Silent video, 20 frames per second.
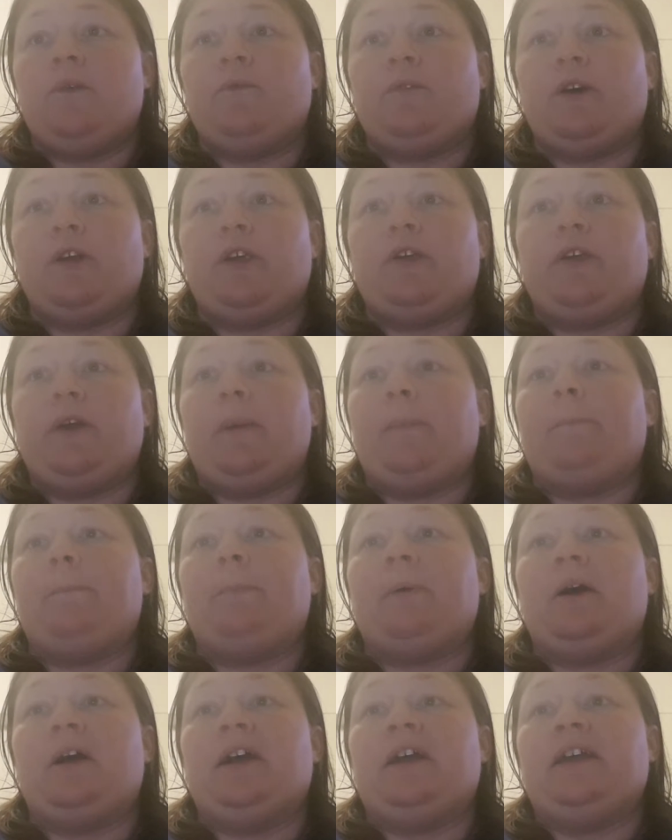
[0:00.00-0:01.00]
Followed up
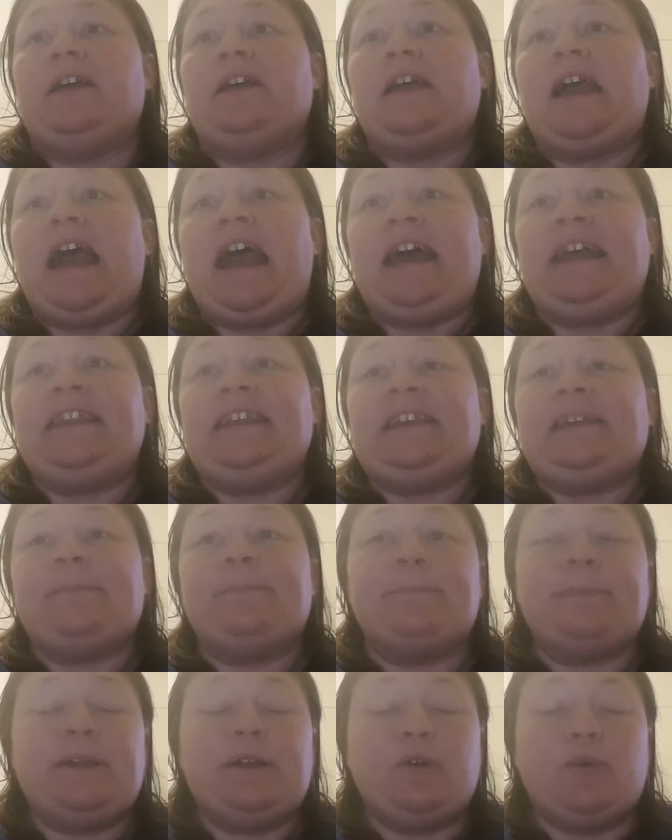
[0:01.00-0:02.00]
by Annie
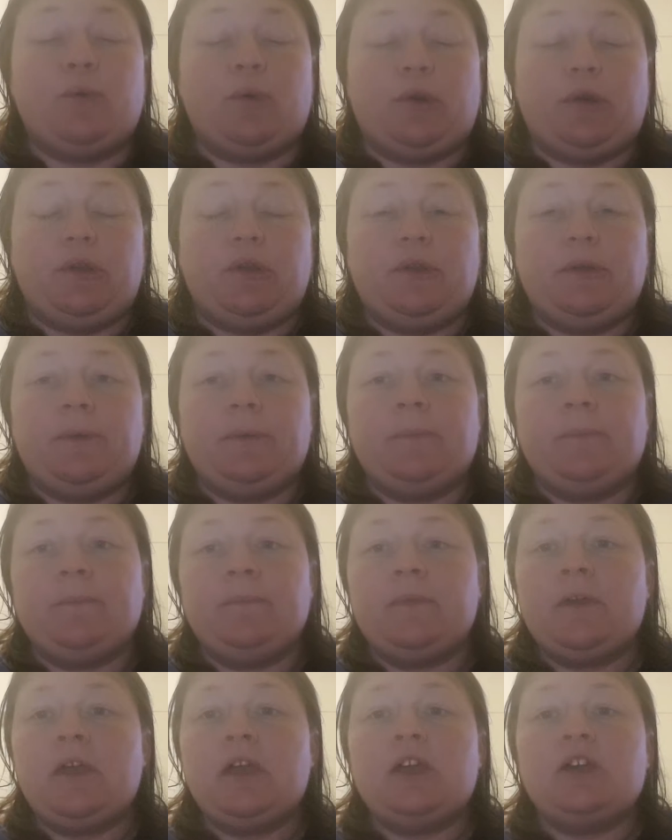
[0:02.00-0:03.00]
Millward.
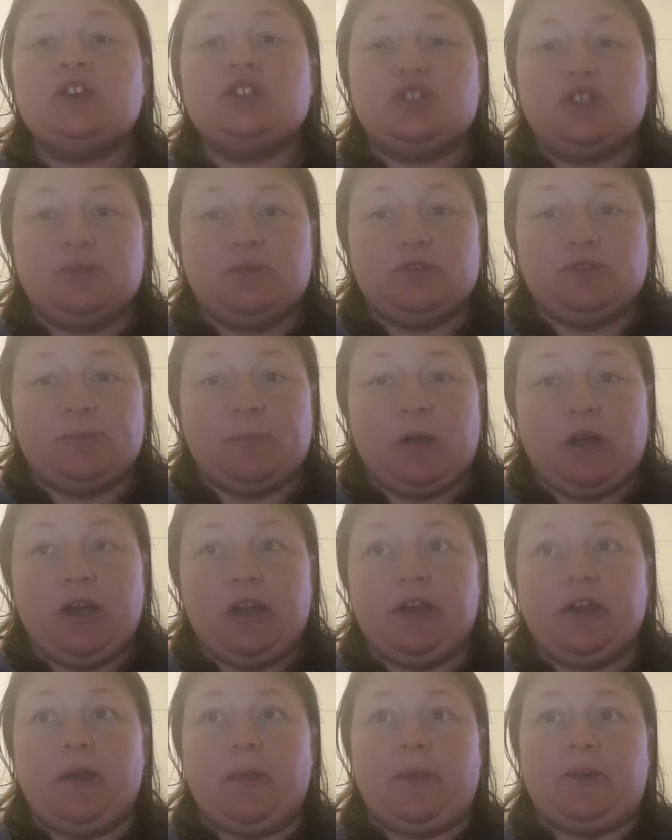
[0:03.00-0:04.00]
She was
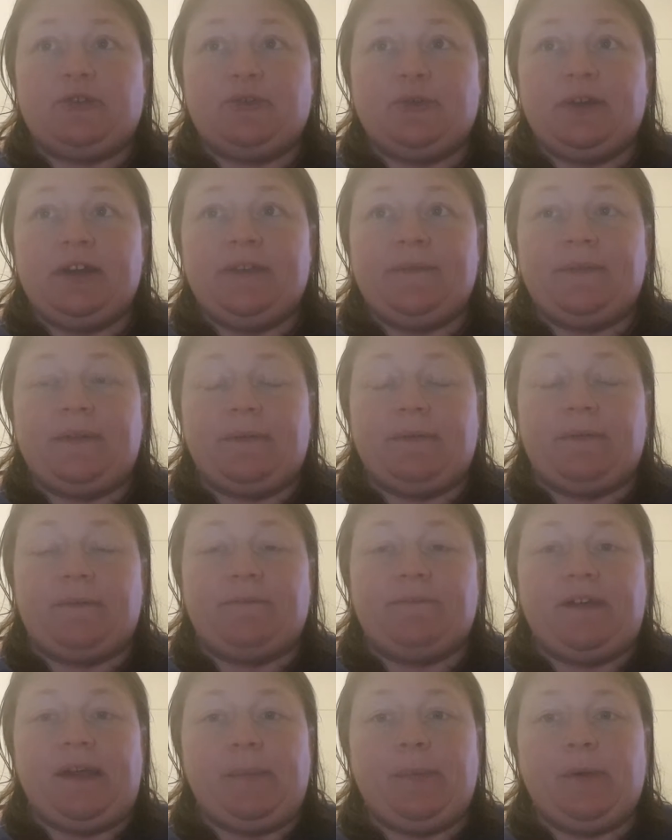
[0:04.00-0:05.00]
murdered on the 25th of
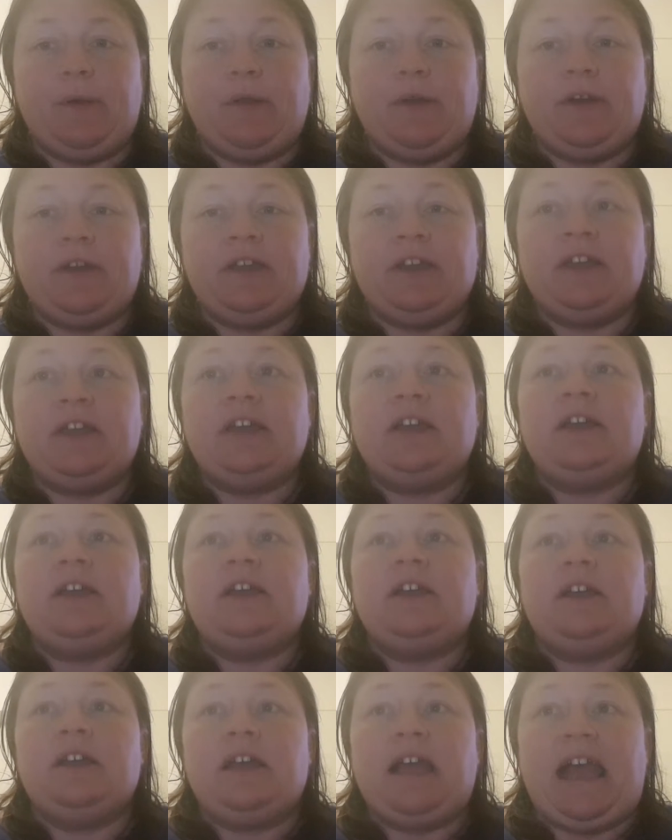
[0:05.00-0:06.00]
February
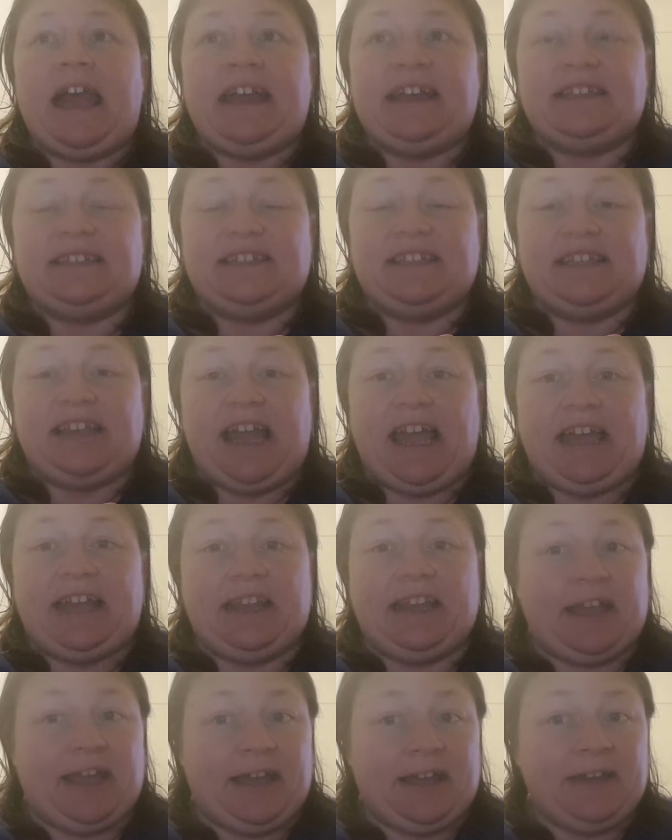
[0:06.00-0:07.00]

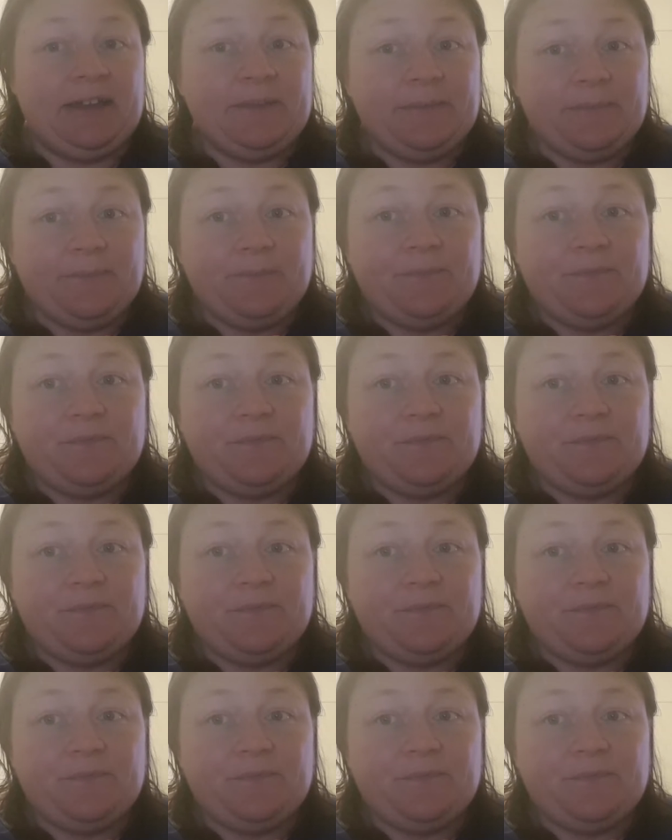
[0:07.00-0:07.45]
1888.